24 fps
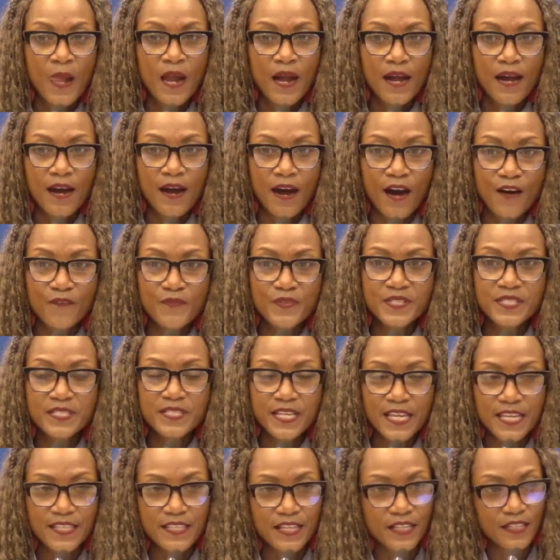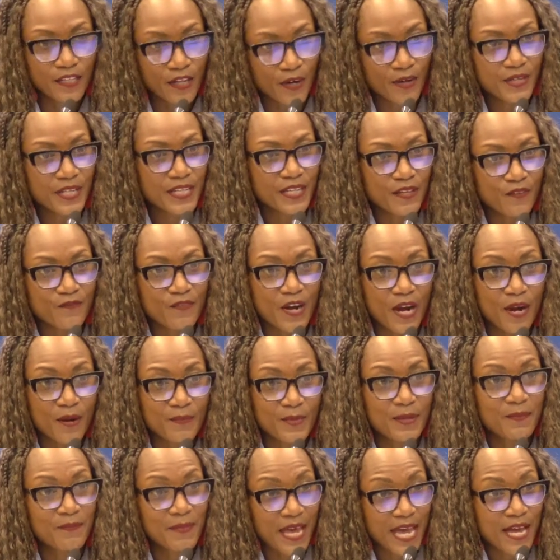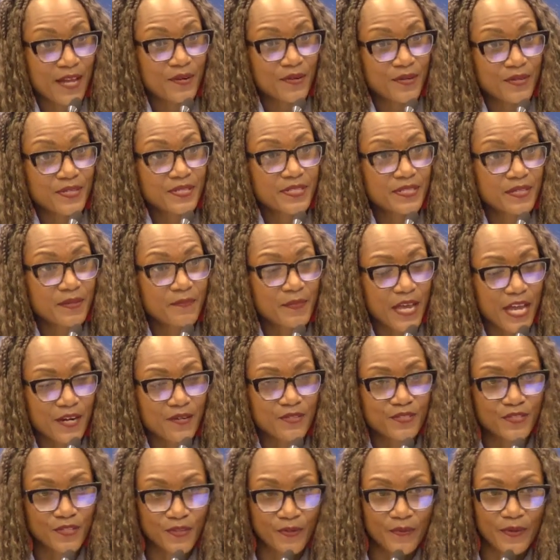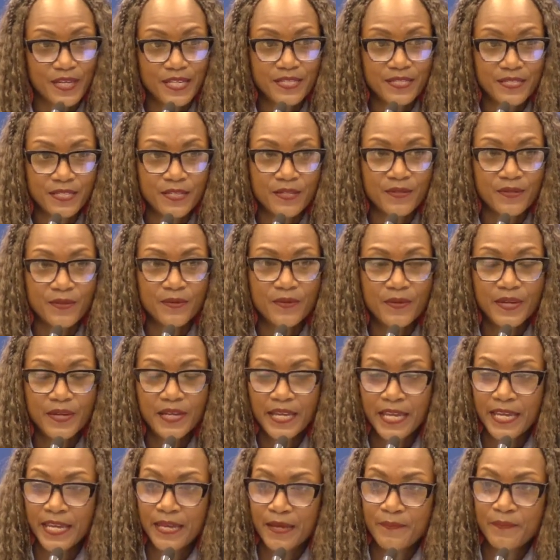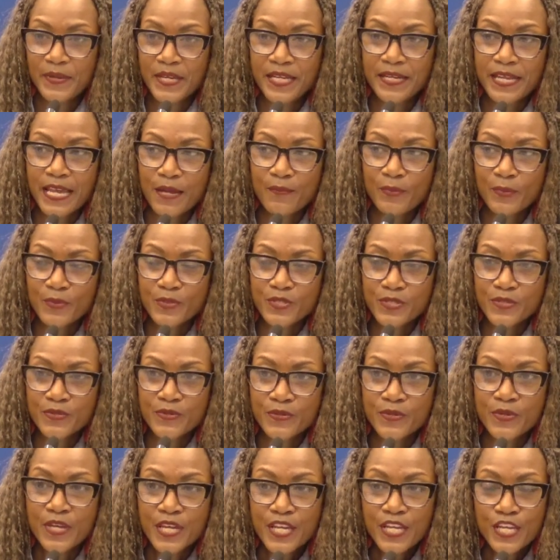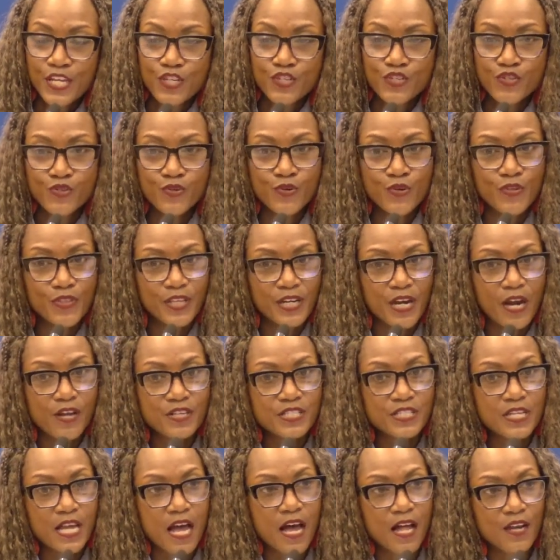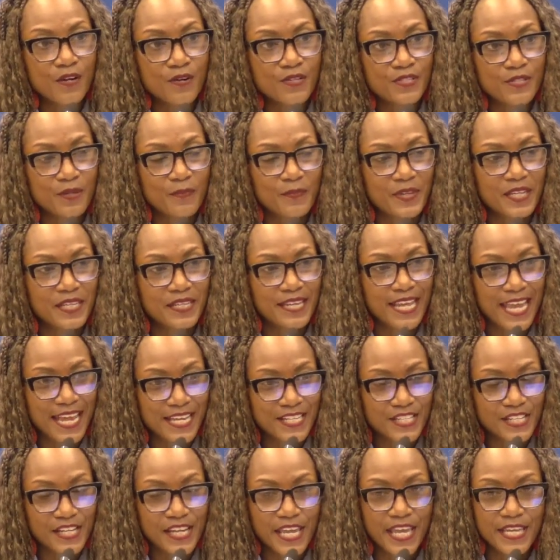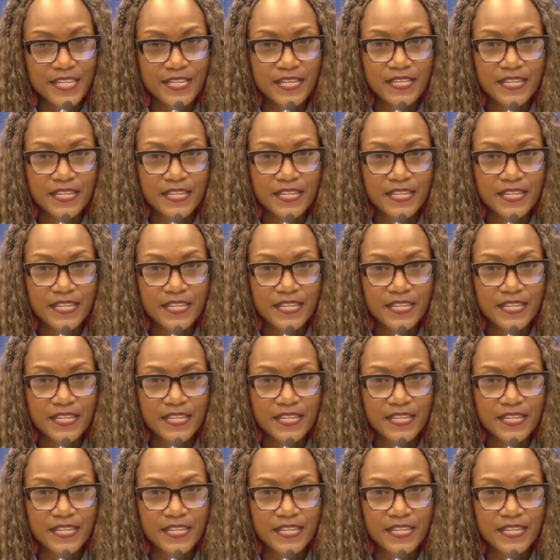often say that learning environment matters. It matters a great deal. And being able to ensure that our scholars are being educated